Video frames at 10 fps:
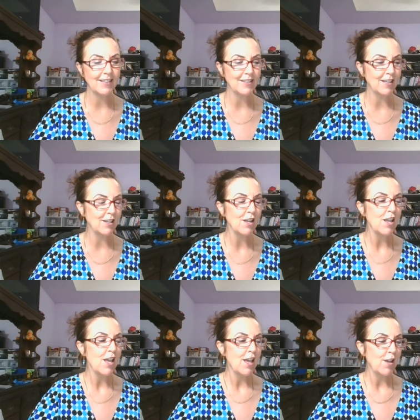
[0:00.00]
And they said,
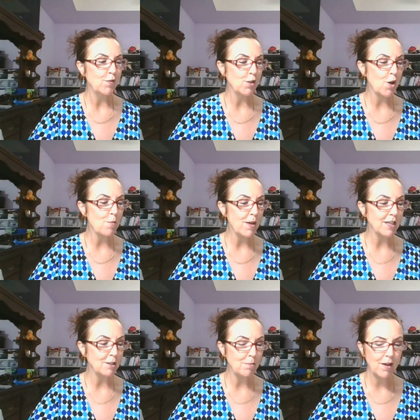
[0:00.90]
if you go
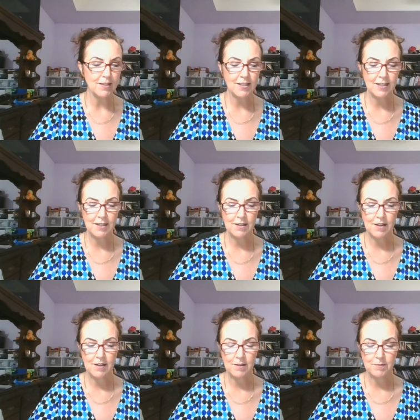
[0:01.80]
make a deposit at
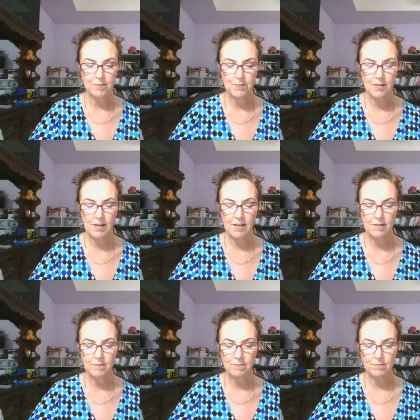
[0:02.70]
uh,
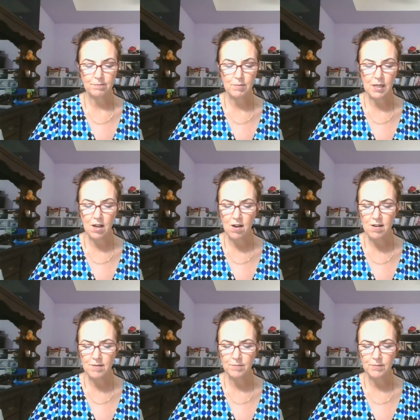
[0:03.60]

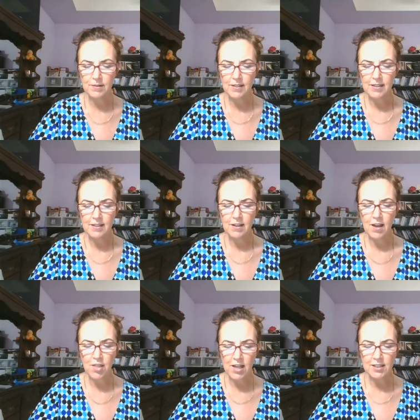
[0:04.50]
Bitcoin,
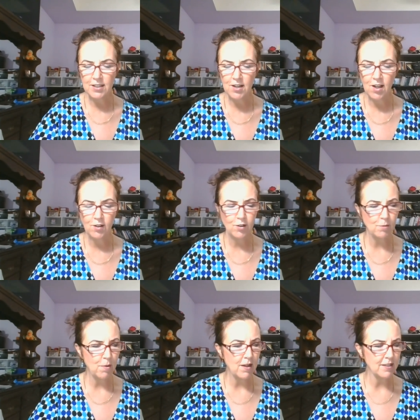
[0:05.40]
a thousand dollar
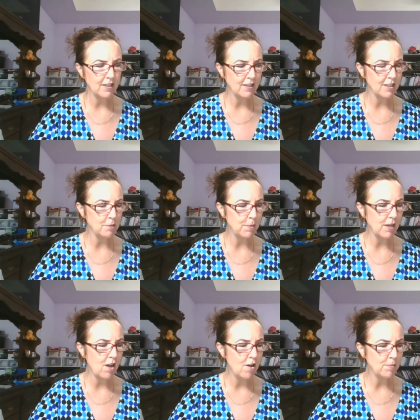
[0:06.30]
deposit at this
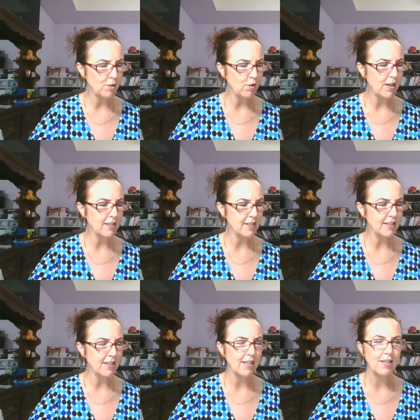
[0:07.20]
Bitcoin address,
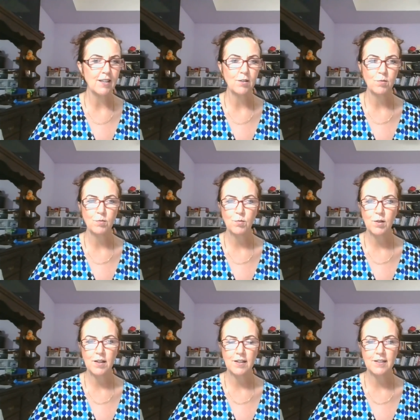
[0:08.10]
then uh,
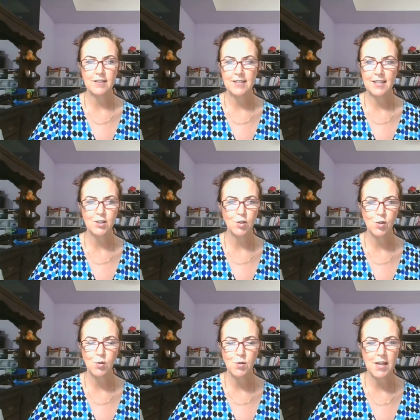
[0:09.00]
we're gonna send you
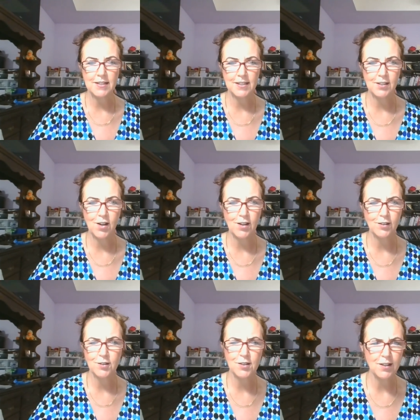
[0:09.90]
two thousand
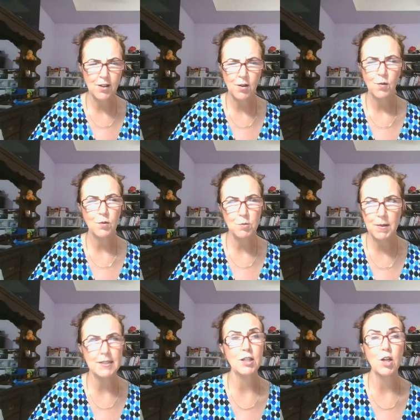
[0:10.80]
dollars, which
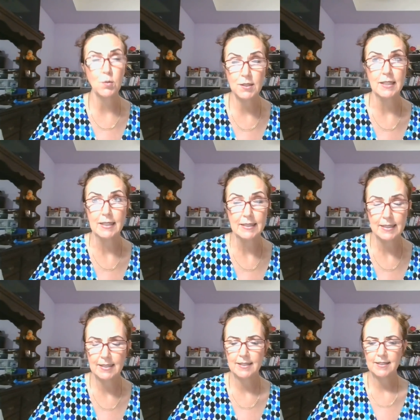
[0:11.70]
makes no
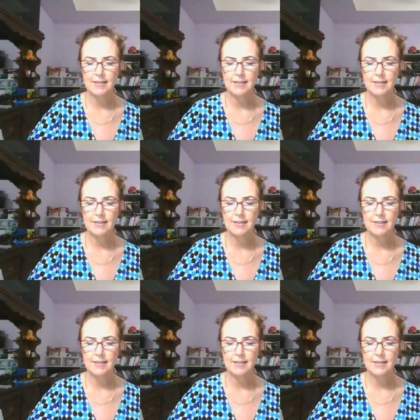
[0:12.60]
sense.